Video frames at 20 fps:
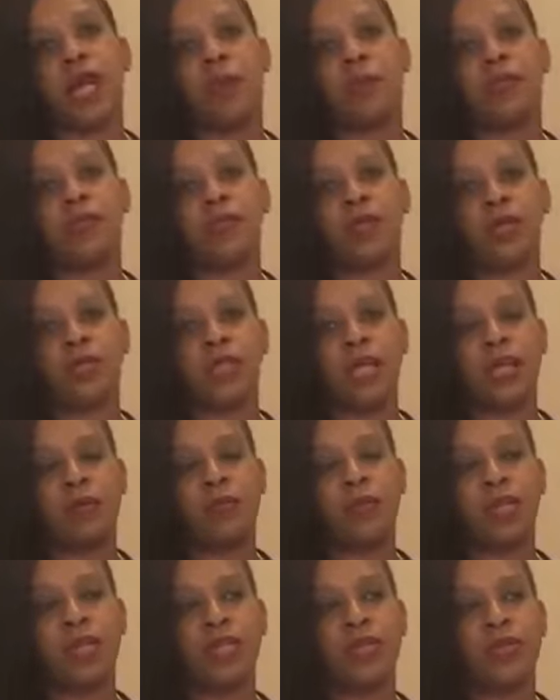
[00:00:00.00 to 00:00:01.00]
got started taking
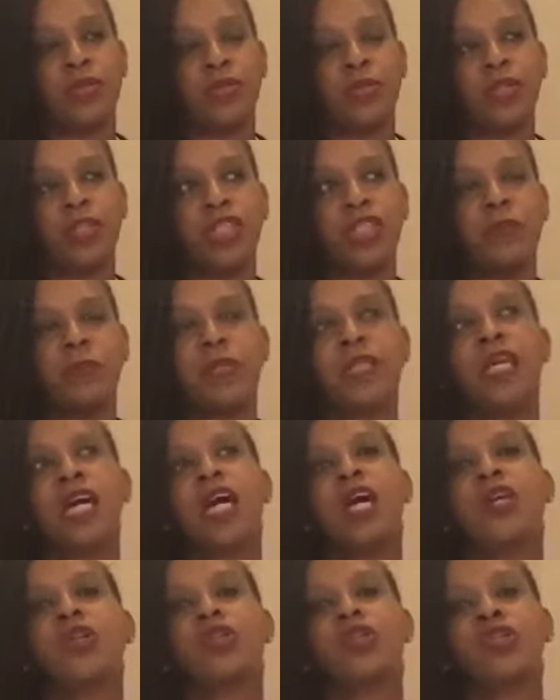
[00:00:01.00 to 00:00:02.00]
pictures, which he's been
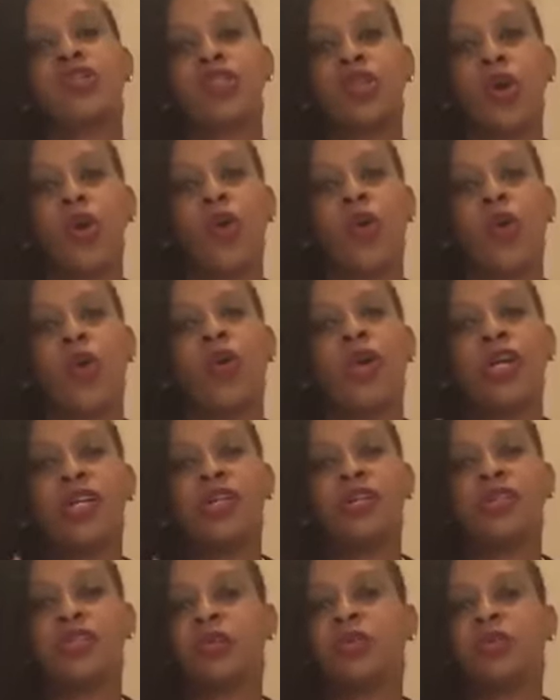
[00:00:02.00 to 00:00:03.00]
so
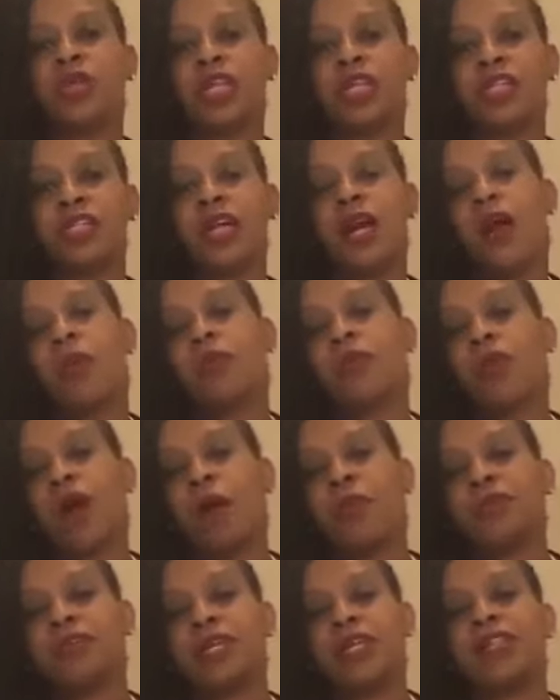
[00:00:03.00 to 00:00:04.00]
sweet.
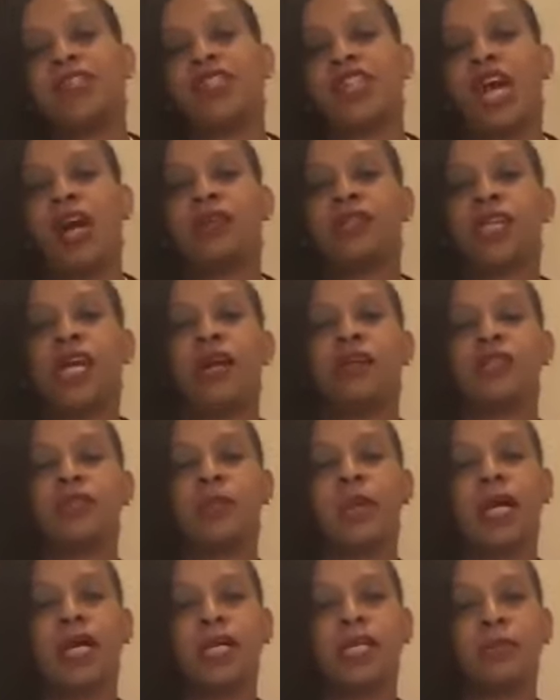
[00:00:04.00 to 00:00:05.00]
Props and shouts out to
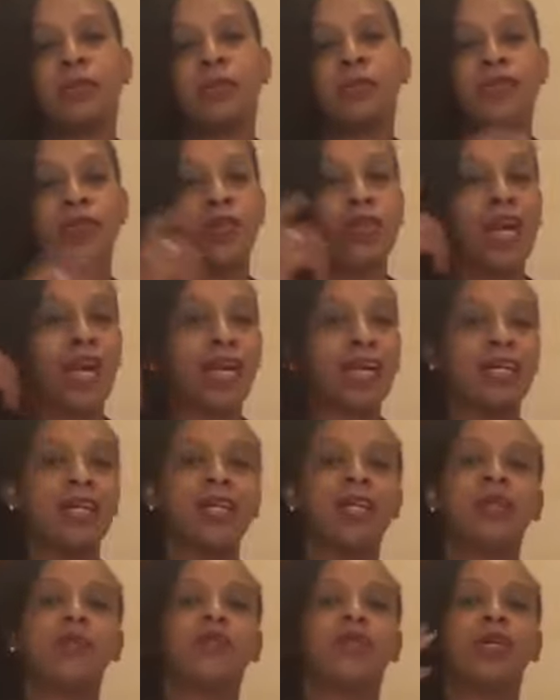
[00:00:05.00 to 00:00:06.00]
my husband for like
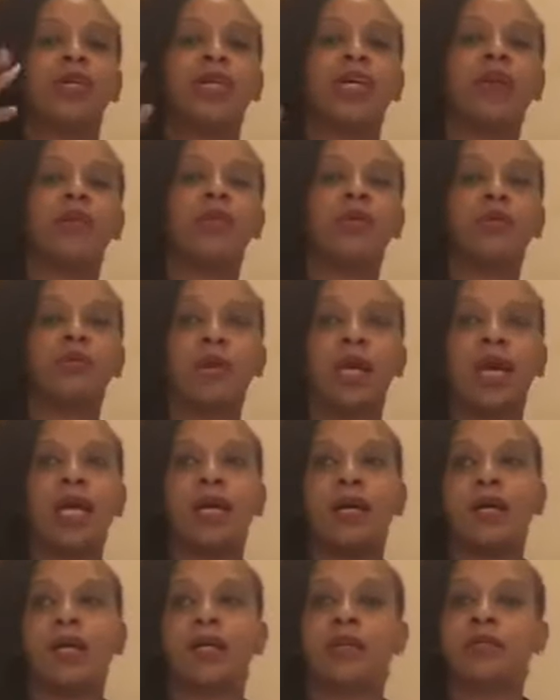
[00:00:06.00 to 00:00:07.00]
putting up with my
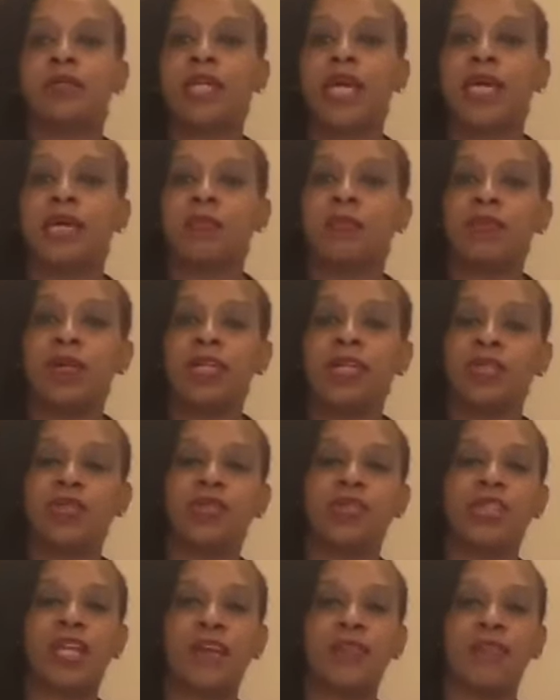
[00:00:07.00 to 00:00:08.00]
um, taking
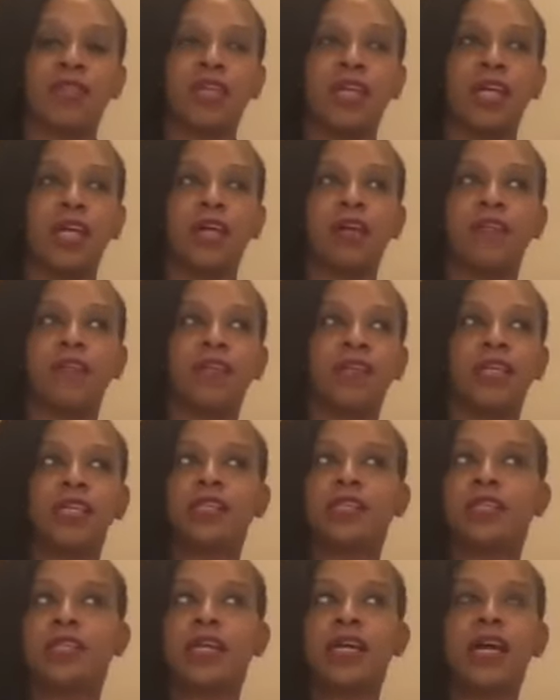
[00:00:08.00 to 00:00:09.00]
pictures and everything of
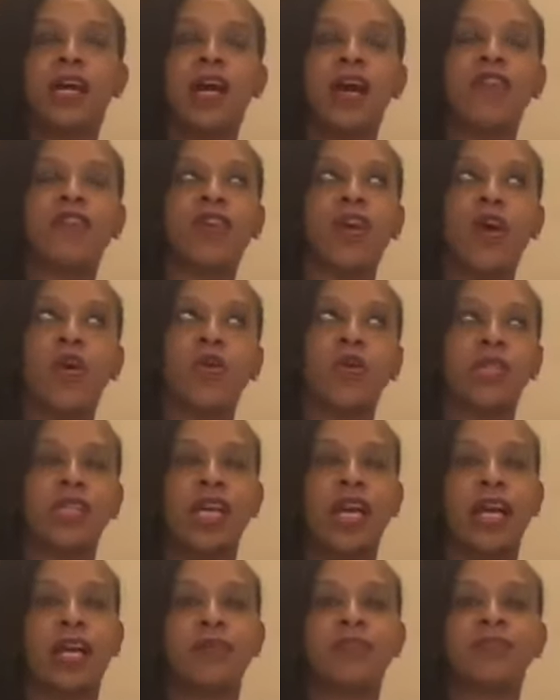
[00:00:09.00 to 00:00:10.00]
us, of Cole and
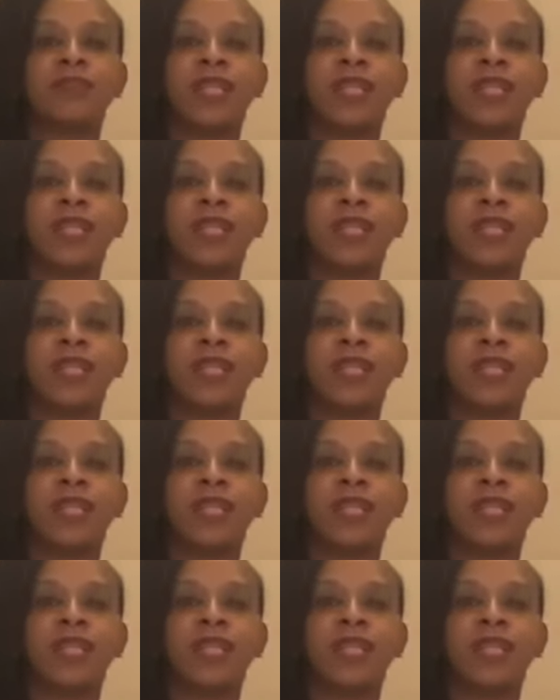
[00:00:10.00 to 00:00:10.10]
I,